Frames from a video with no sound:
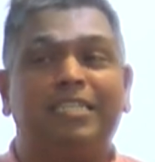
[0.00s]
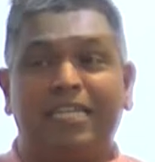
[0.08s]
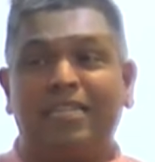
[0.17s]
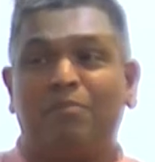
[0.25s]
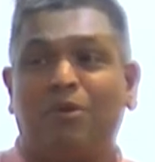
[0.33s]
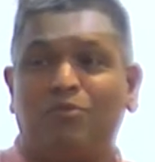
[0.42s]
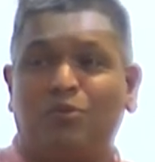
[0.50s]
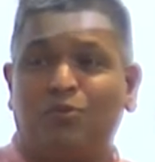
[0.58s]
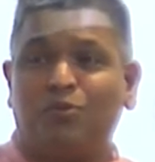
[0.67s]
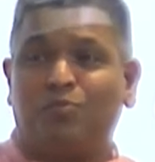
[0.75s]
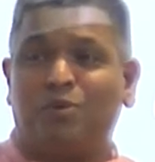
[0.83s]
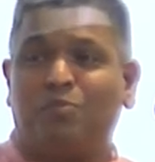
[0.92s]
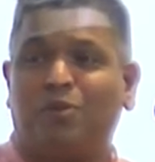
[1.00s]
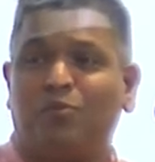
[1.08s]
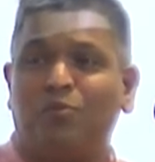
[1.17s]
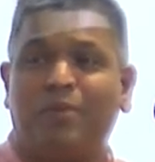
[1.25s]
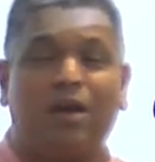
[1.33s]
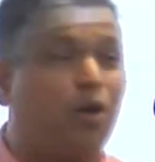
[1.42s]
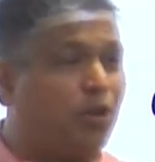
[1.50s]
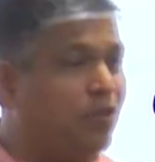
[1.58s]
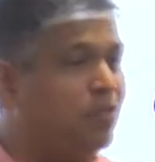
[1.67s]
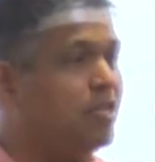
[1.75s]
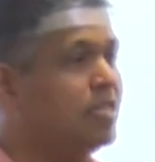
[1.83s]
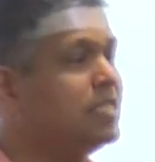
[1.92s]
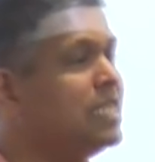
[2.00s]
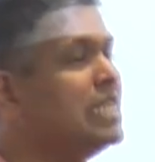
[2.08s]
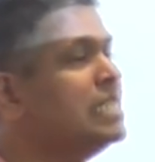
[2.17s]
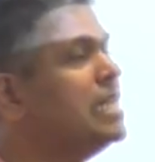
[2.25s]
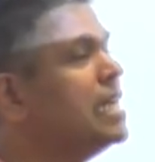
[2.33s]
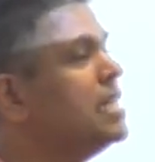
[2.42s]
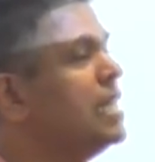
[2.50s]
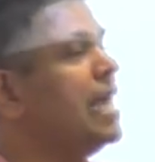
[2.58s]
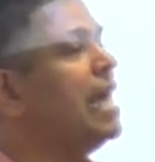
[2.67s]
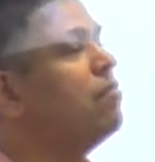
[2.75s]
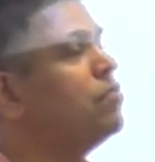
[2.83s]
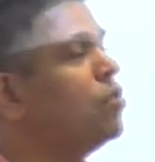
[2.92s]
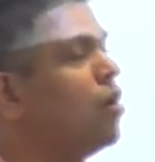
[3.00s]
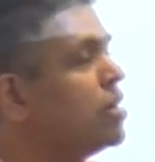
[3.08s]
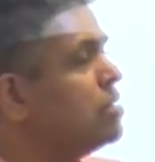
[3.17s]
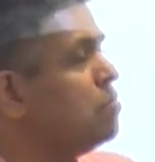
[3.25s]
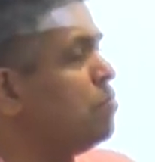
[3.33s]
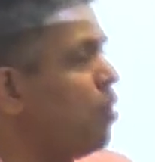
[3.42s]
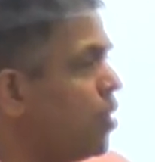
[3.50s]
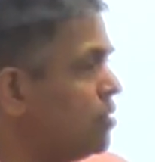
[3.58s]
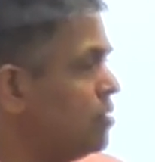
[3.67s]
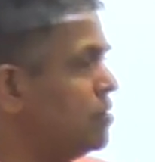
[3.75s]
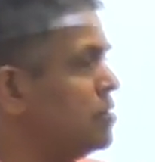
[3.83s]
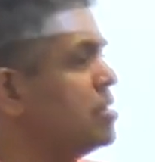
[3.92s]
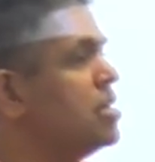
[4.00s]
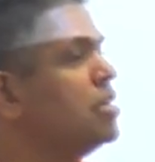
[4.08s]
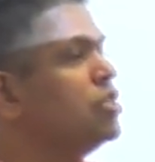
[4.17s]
tell about those people who argue this is that they have not bothered